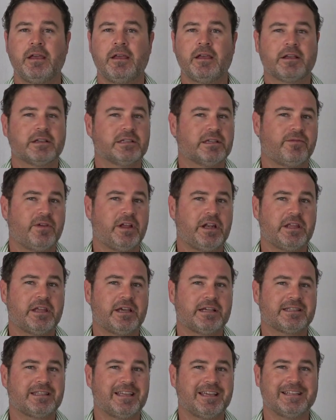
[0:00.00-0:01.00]
Because if any of
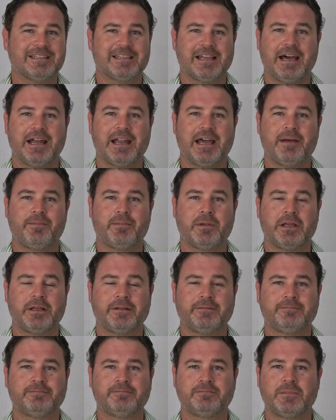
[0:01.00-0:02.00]
those things aren't
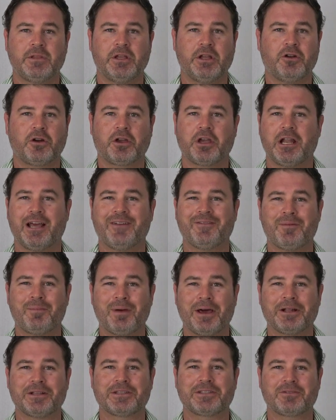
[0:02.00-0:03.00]
happening, you're not going to have a
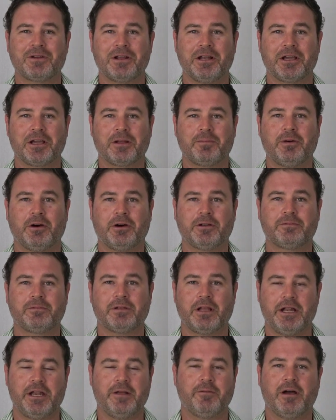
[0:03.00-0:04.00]
balanced three-legged pot
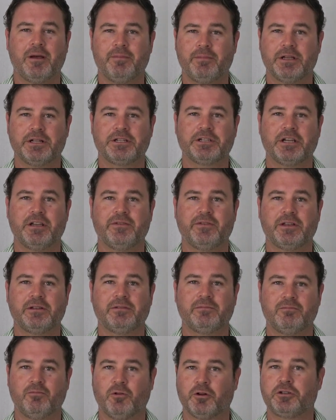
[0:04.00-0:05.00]
and you won't be achieving
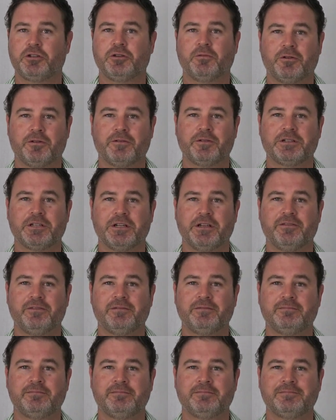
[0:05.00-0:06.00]
what you want to achieve.
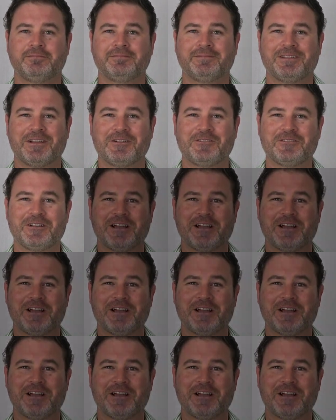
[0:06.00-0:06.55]
So good